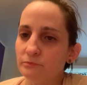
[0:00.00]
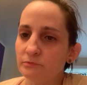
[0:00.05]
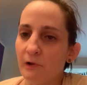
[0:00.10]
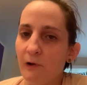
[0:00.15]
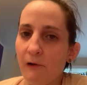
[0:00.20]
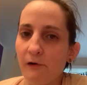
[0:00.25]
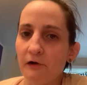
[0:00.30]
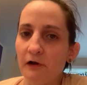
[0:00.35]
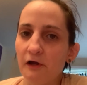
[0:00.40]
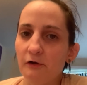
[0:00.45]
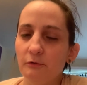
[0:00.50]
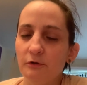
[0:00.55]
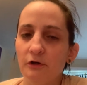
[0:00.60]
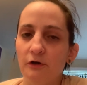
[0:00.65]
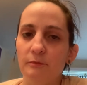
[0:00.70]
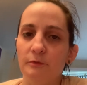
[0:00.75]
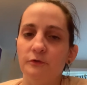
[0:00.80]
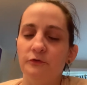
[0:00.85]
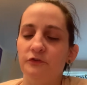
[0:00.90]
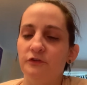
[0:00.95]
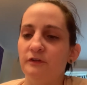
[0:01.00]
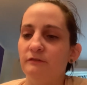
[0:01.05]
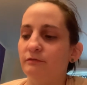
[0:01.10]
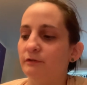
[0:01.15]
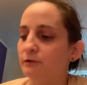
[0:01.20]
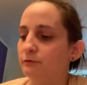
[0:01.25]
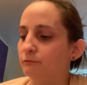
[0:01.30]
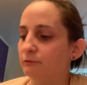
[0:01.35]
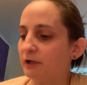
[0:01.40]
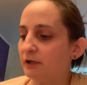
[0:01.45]
And I would almost
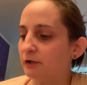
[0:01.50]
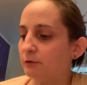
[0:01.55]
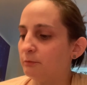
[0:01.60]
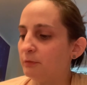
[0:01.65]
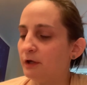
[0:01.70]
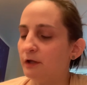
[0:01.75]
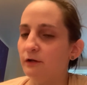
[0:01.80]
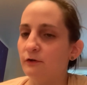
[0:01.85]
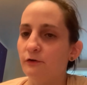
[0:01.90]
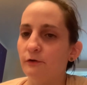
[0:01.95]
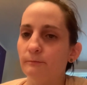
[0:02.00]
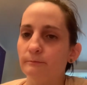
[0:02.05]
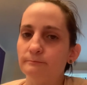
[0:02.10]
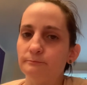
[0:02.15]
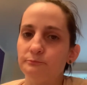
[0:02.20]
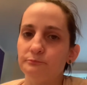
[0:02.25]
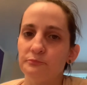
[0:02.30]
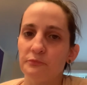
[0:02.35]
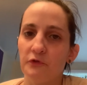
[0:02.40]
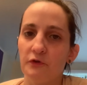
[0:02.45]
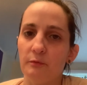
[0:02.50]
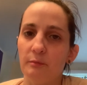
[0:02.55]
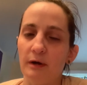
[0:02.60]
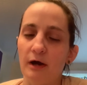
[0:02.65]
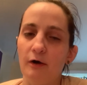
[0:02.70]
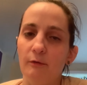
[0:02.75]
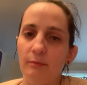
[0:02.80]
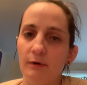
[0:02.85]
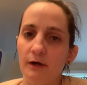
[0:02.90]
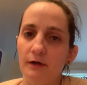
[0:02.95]
even recommend the
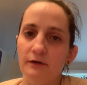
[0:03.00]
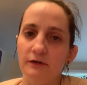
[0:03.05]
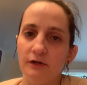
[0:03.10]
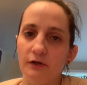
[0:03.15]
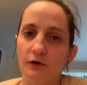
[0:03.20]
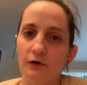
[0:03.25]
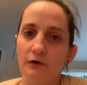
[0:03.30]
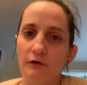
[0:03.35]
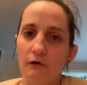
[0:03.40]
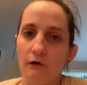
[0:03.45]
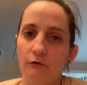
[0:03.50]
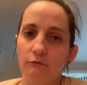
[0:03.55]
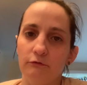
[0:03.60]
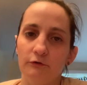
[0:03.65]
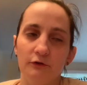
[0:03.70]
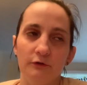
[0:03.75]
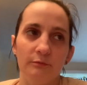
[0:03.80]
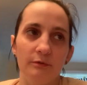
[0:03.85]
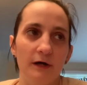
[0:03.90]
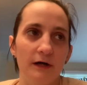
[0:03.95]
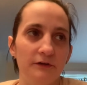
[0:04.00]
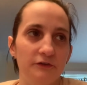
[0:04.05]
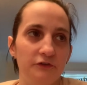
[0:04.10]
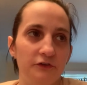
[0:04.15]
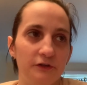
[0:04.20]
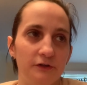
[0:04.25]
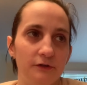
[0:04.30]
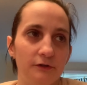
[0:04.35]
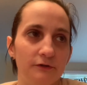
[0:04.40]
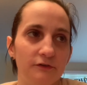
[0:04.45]
bao bun over the pot
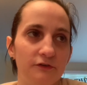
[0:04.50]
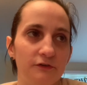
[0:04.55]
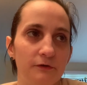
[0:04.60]
stickers.